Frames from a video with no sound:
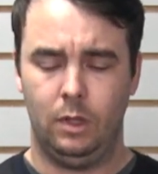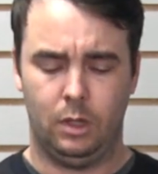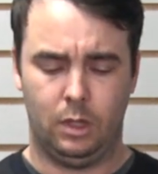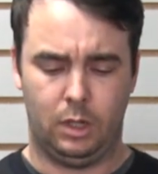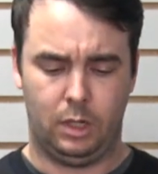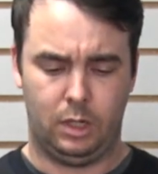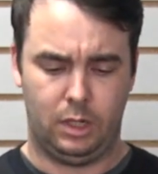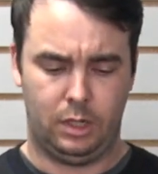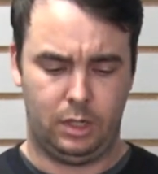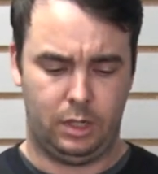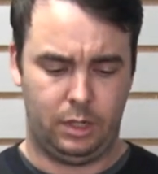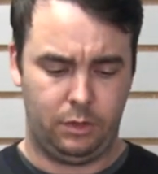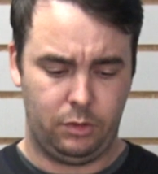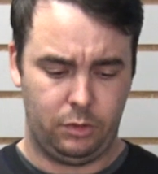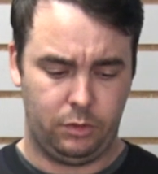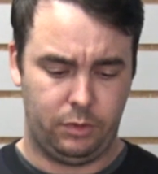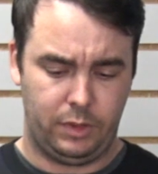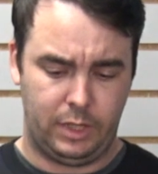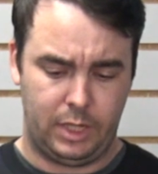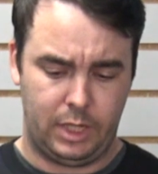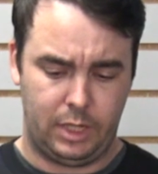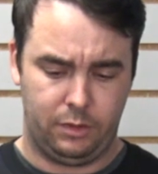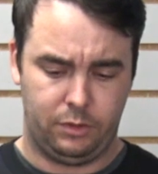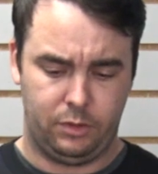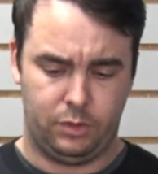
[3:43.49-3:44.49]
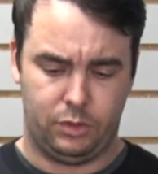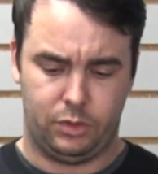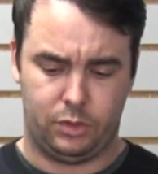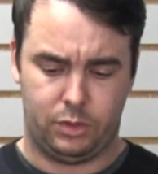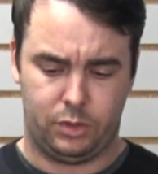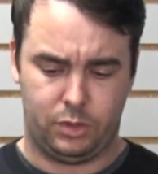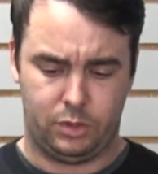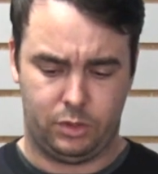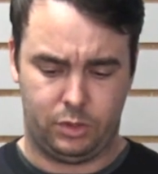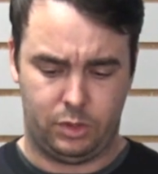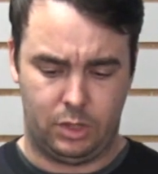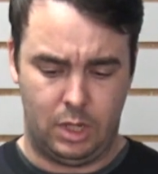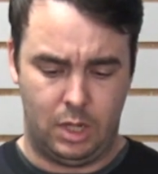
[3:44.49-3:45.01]
Other than that,
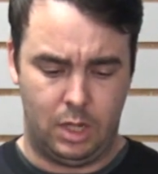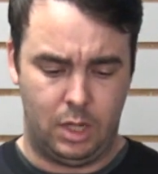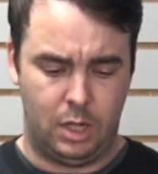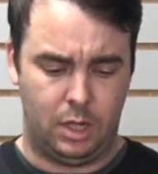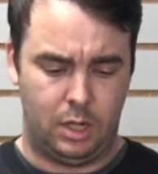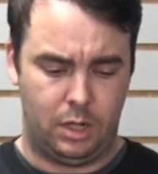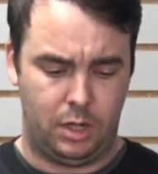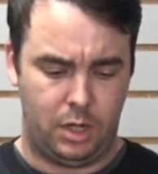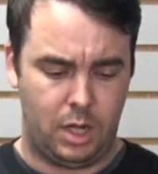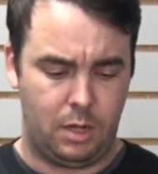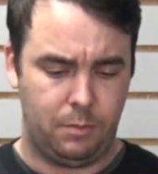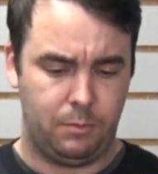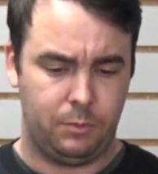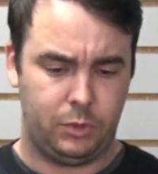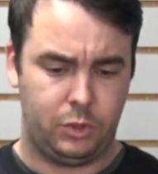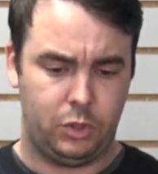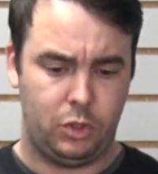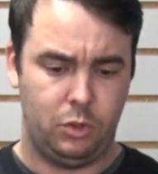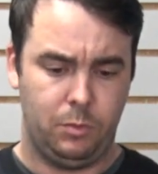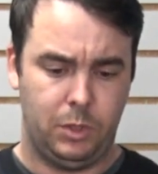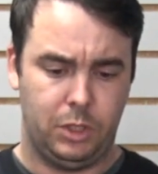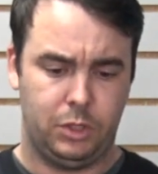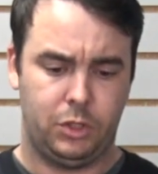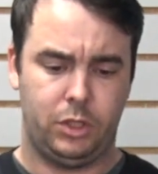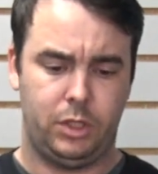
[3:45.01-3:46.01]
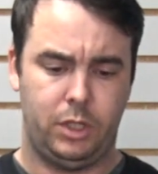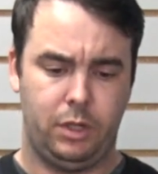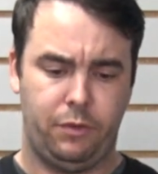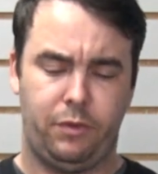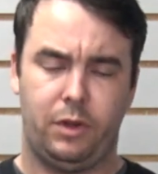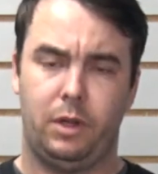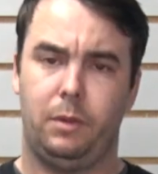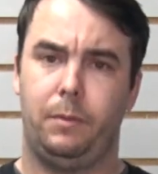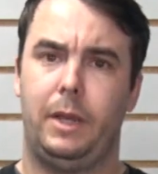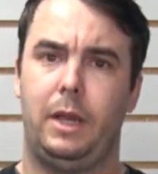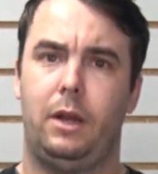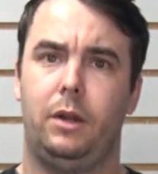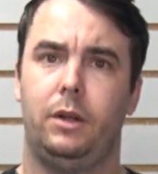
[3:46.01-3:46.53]
there's not too much
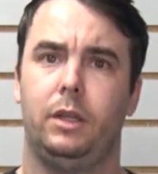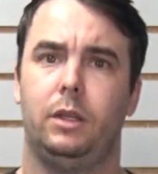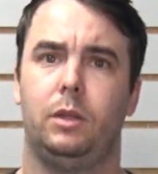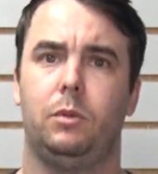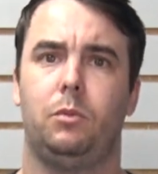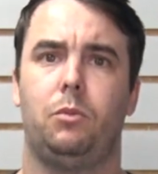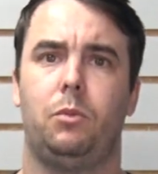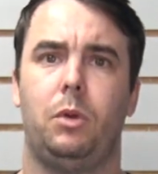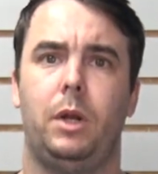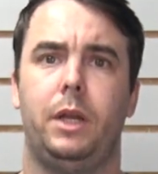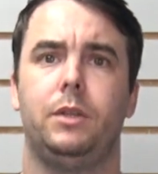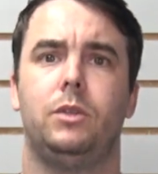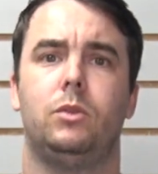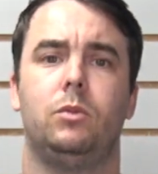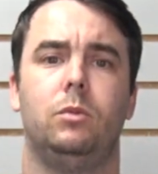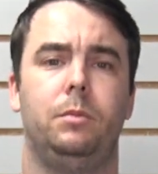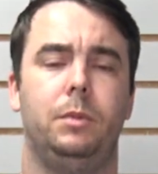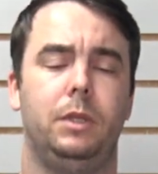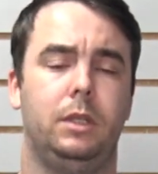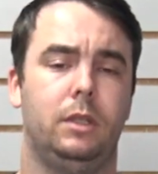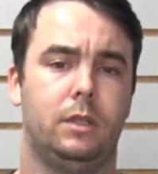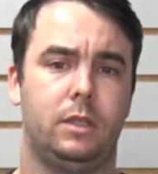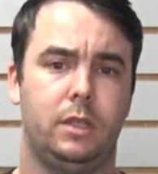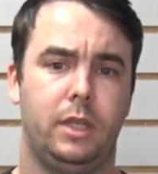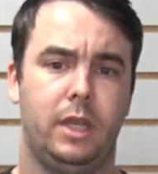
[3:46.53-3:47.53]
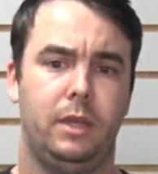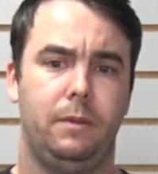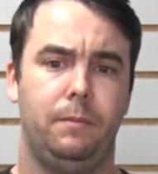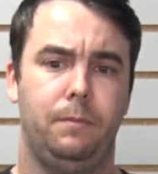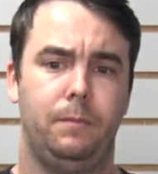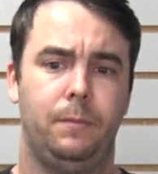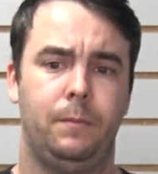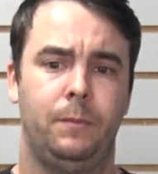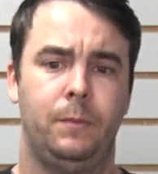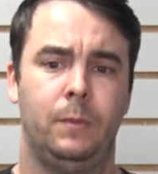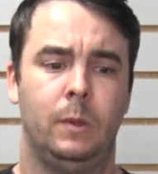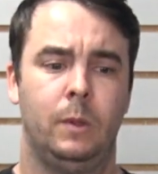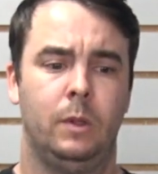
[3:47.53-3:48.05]
different about it. The price will be the
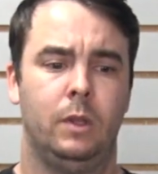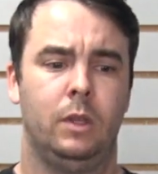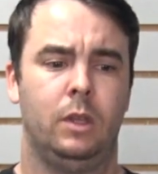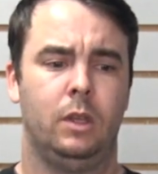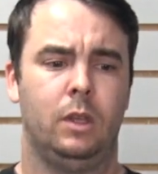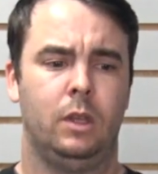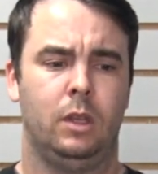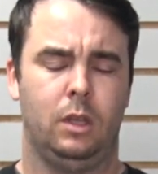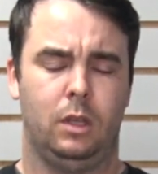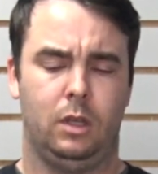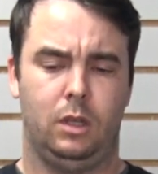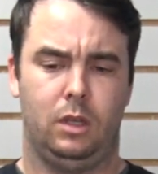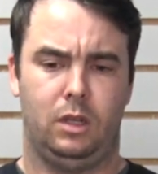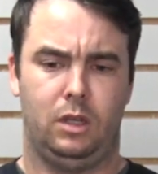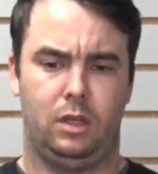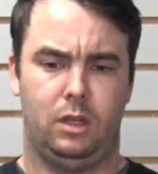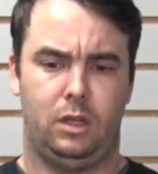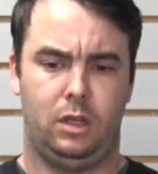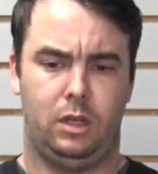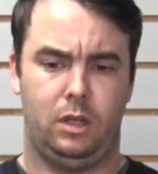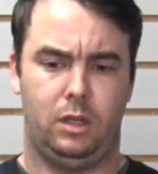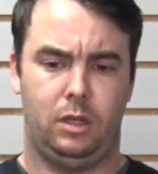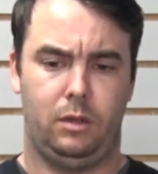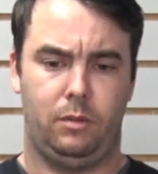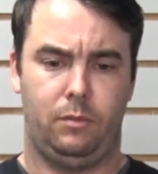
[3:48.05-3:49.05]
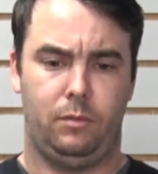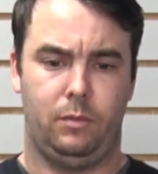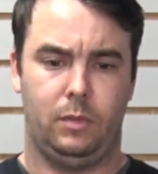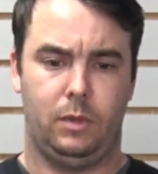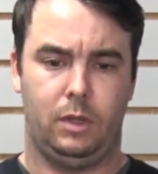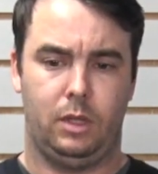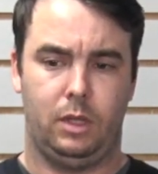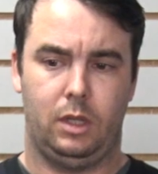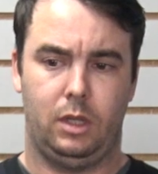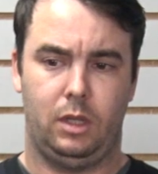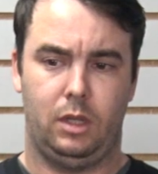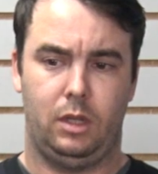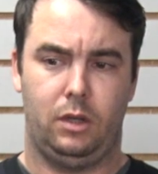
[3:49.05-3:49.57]
same,
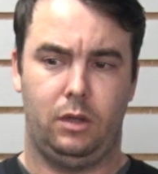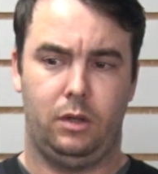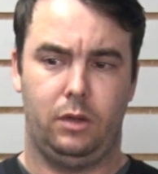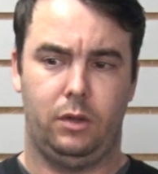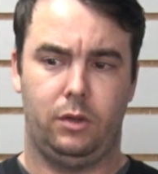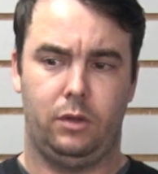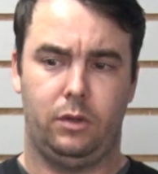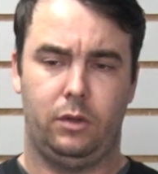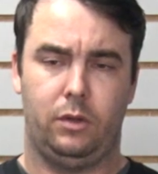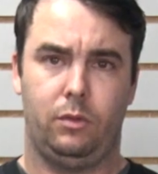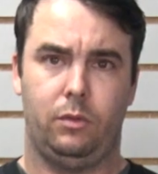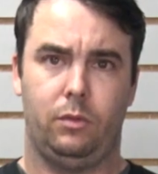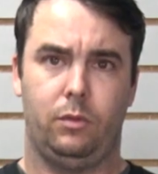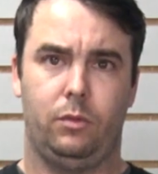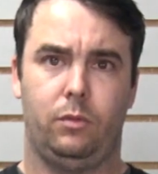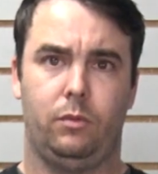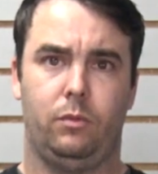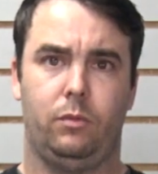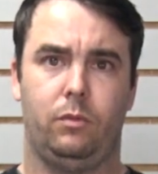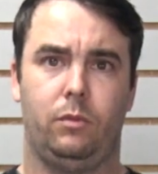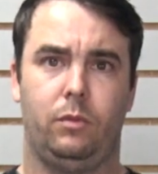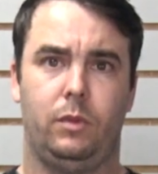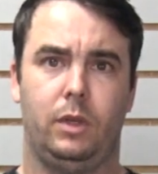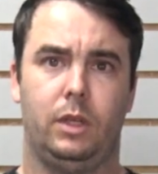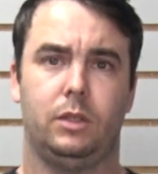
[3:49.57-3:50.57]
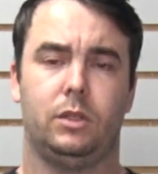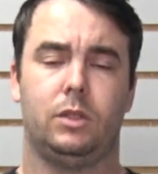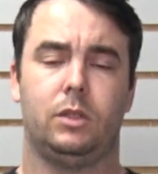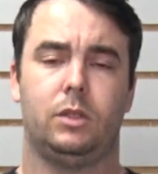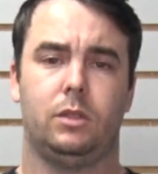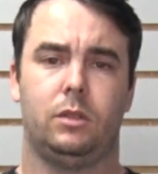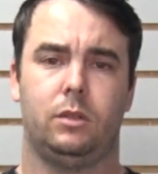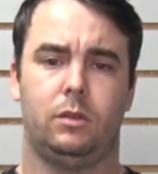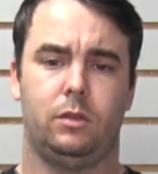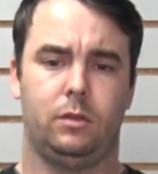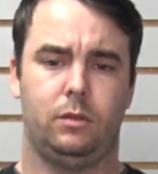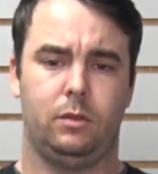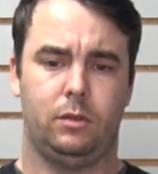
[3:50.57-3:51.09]
and
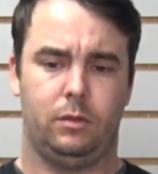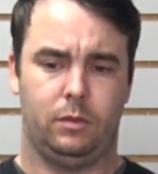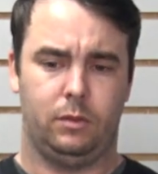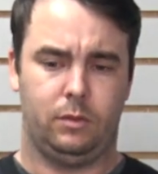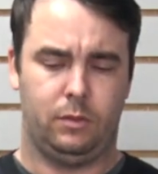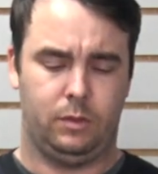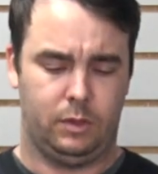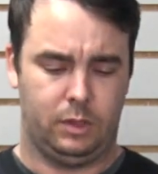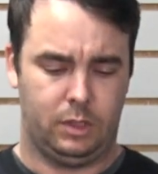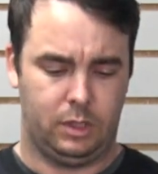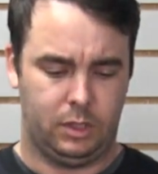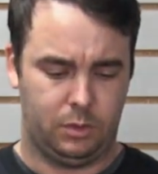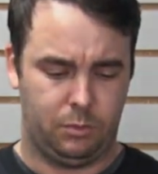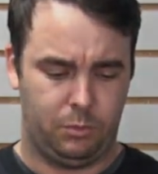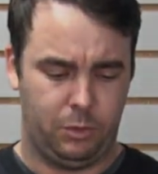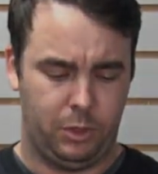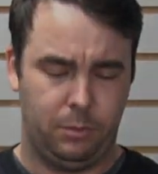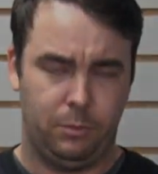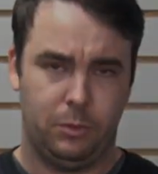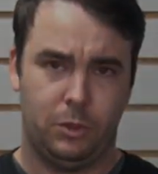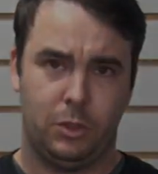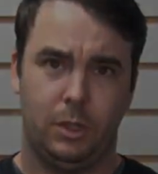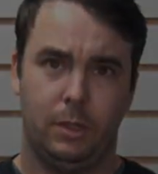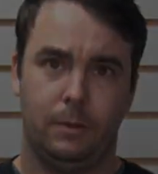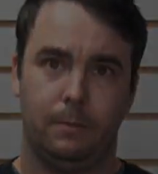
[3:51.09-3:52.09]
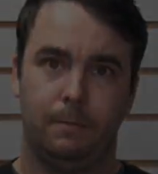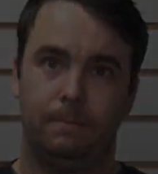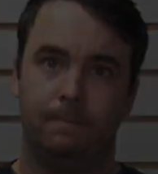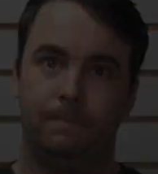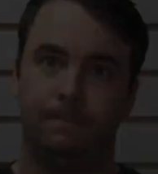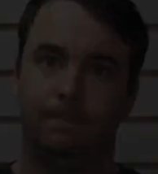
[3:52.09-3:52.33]
that's pretty much it.